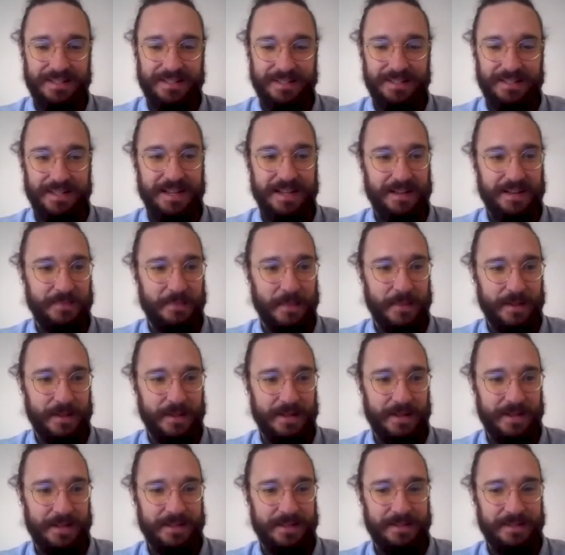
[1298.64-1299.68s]
yeah,
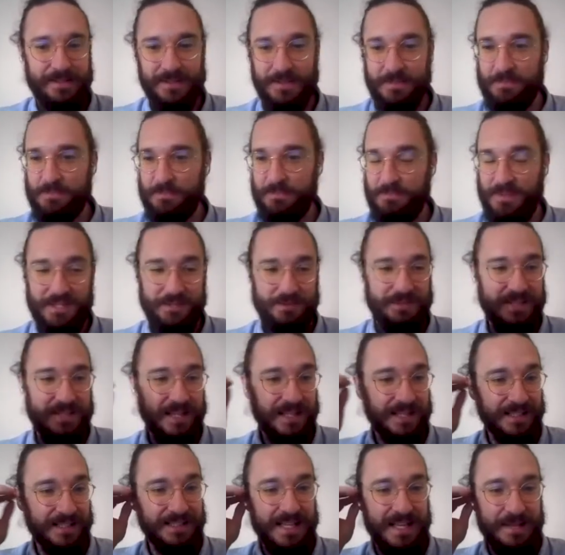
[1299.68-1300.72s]
our base was
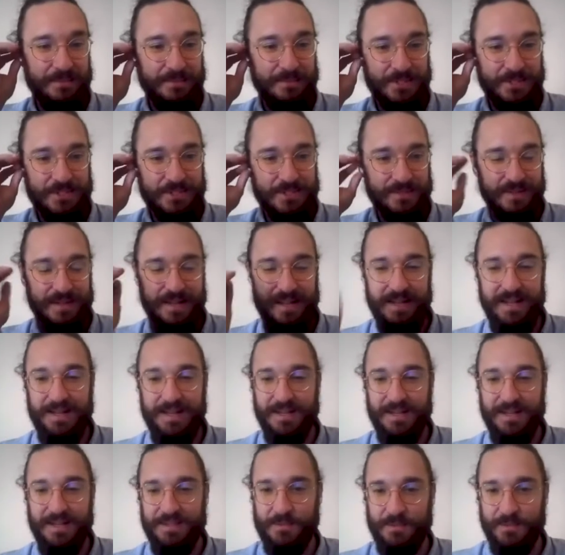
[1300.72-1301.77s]
taking damage,
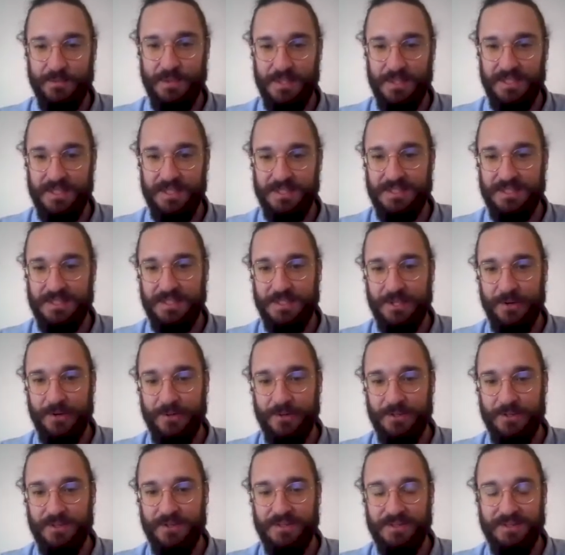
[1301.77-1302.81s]
and we
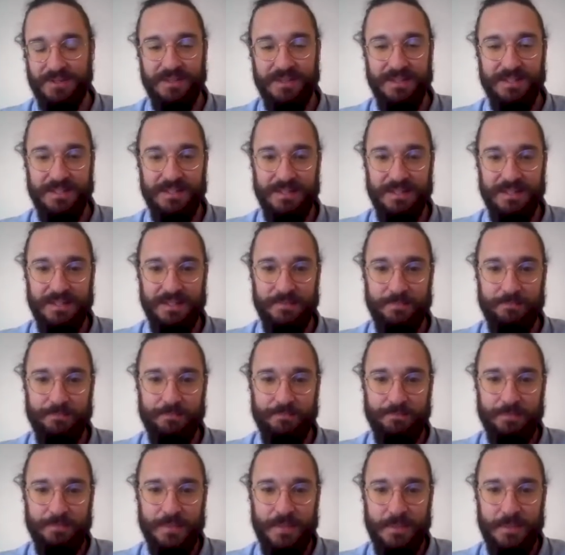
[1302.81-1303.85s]
decoded the
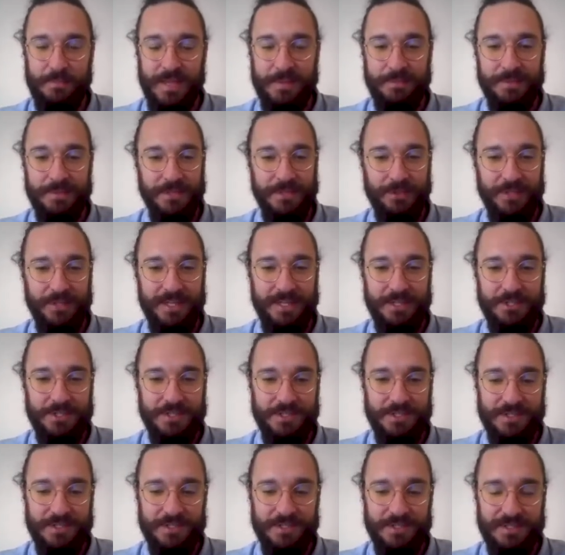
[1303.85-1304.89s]
payment
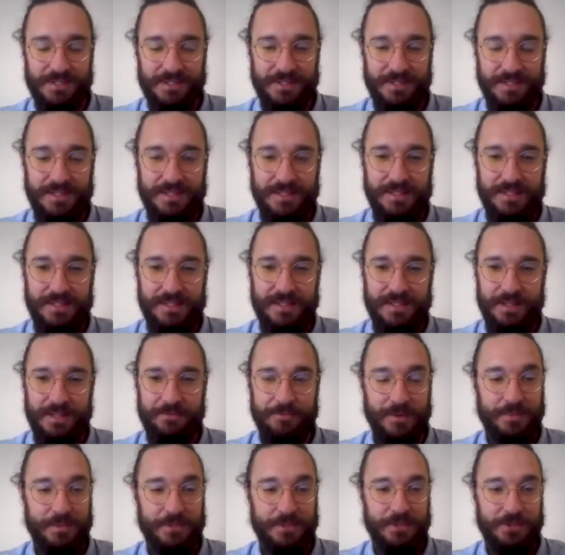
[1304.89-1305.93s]
locations
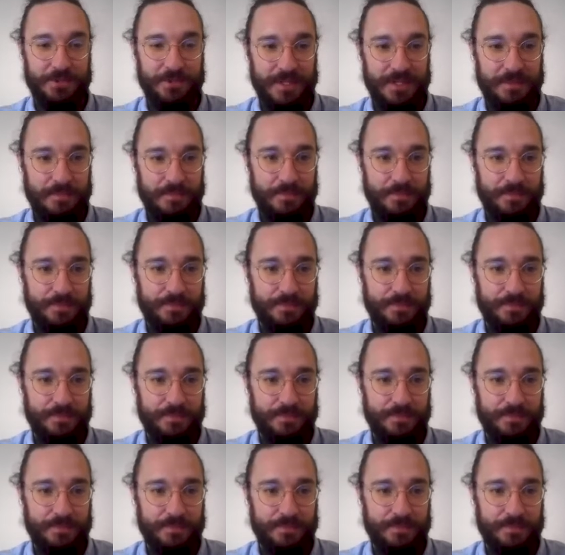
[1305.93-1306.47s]
from the stream,